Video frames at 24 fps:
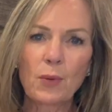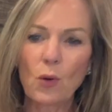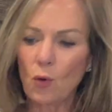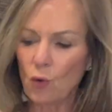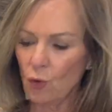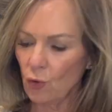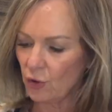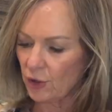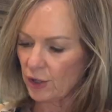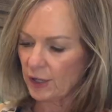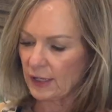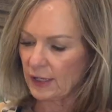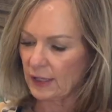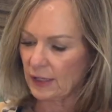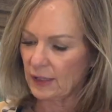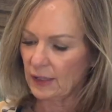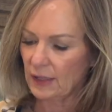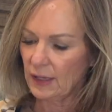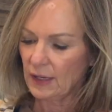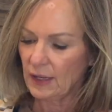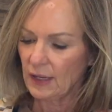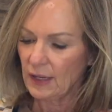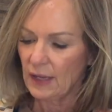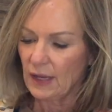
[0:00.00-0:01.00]
pork
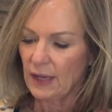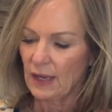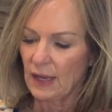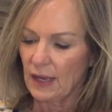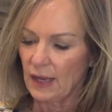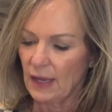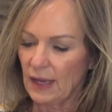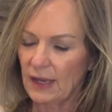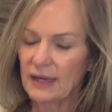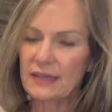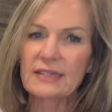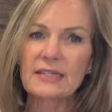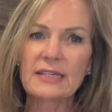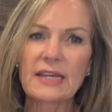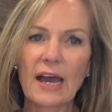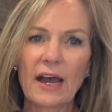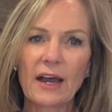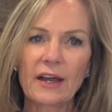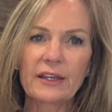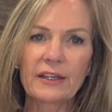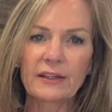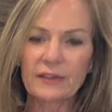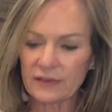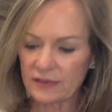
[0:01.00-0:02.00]

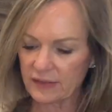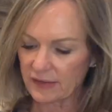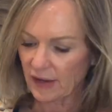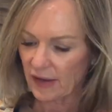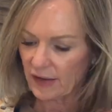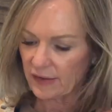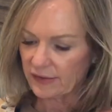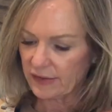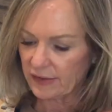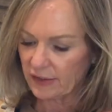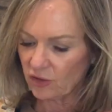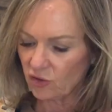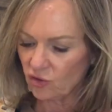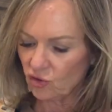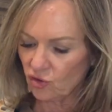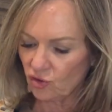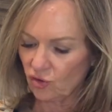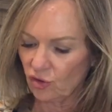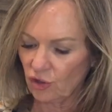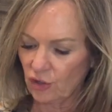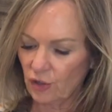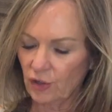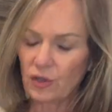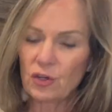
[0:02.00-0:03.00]
Italian
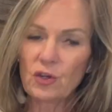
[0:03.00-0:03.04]
sausage.